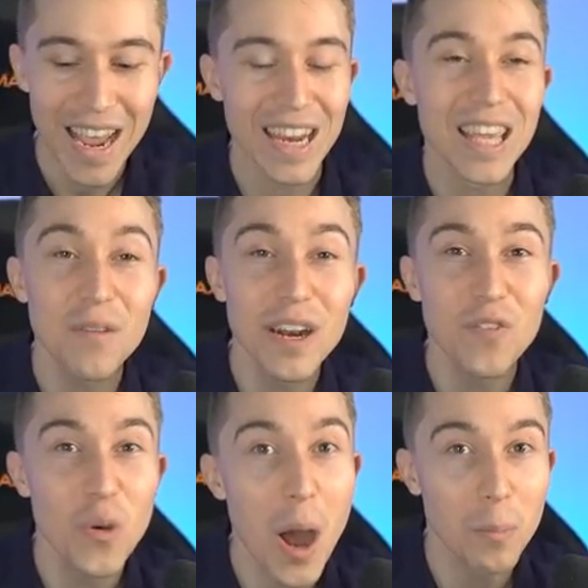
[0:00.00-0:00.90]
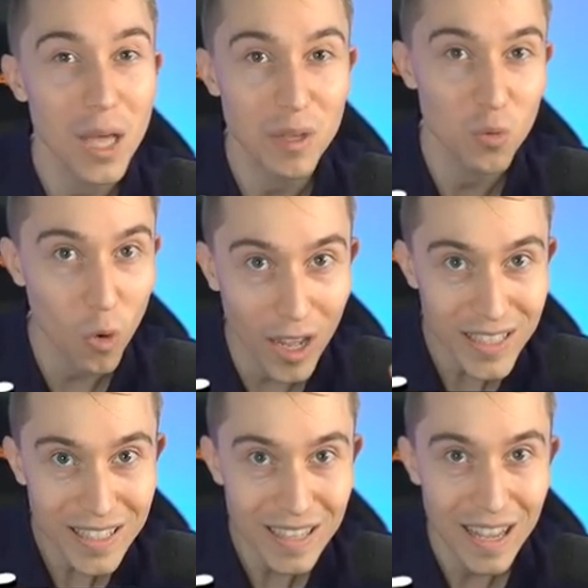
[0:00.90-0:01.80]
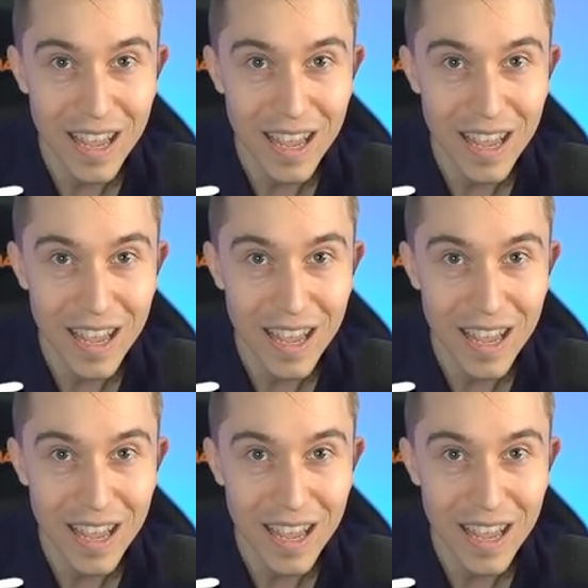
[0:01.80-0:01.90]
And even if you outplay me once,